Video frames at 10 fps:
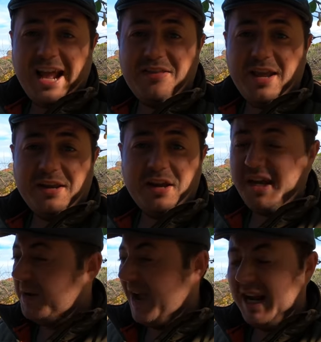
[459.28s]
and then
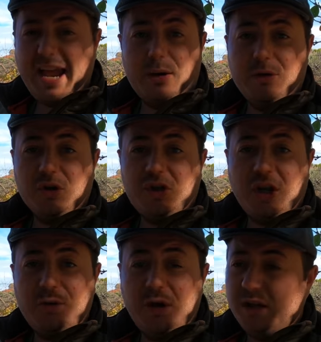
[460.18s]
in about an hour or
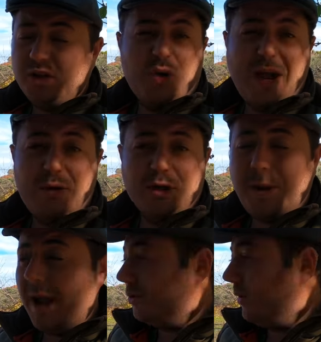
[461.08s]
so, 2 hours
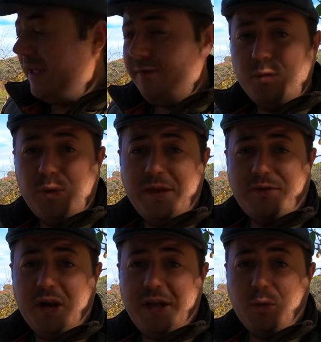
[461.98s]
perhaps, when
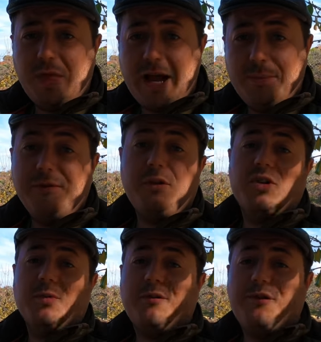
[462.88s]
they've cleared all that up, we've
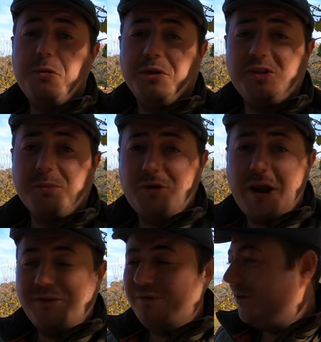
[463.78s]
got some fruit and some
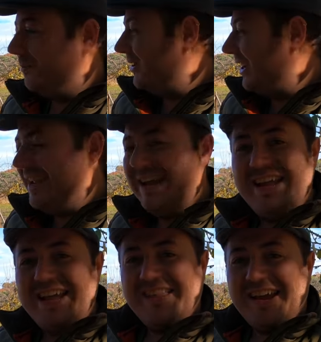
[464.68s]
grain for them today.
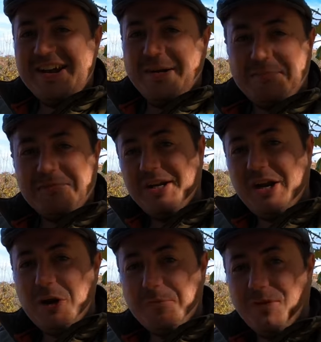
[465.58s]
Then
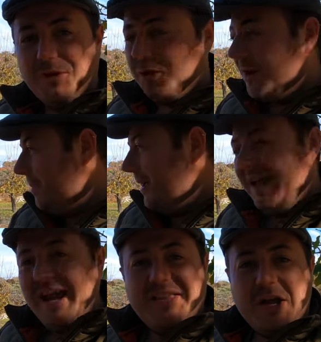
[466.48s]
I'll open the door up,
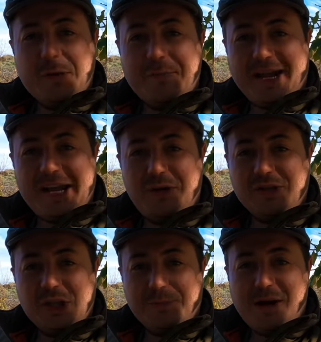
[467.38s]
and they'll be back out
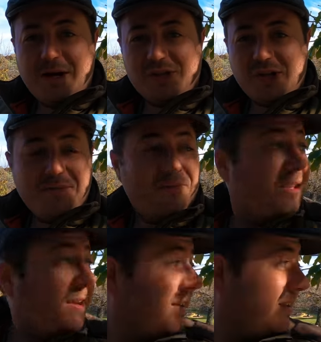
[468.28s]
onto the pasture.
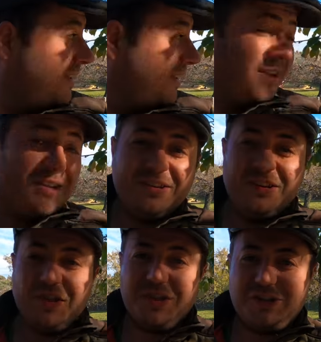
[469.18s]

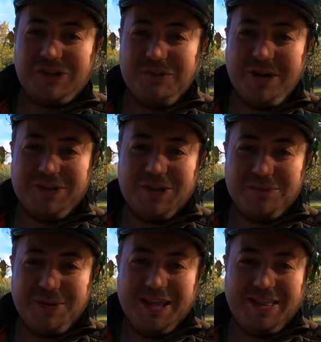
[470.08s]
Not that there's too much at
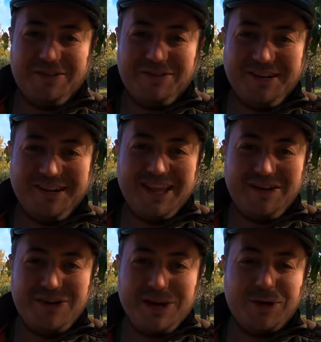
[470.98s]
the minute.
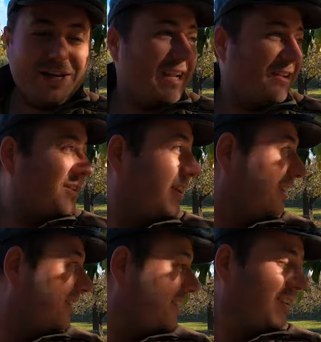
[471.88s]
They've nilled it down
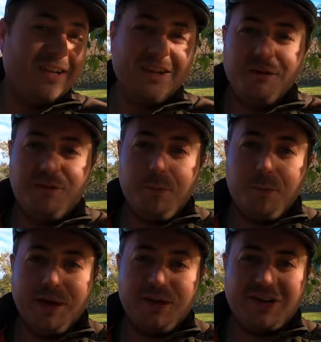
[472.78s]
to
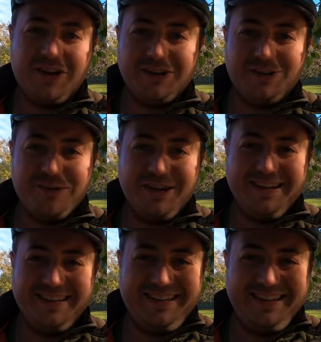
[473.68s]
football pitch size, but yeah.